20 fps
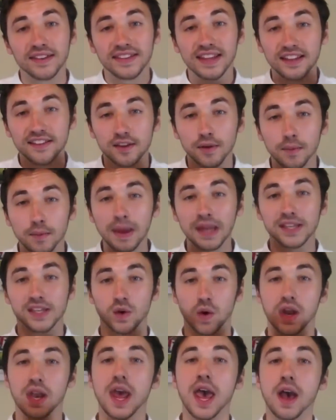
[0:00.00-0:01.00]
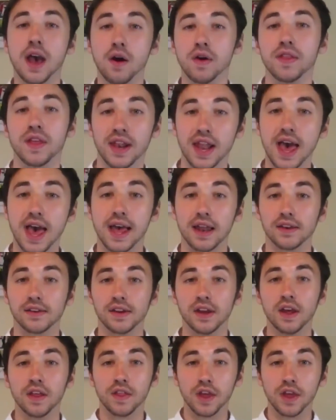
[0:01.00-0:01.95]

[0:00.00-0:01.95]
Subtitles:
is then meant to inherit the land,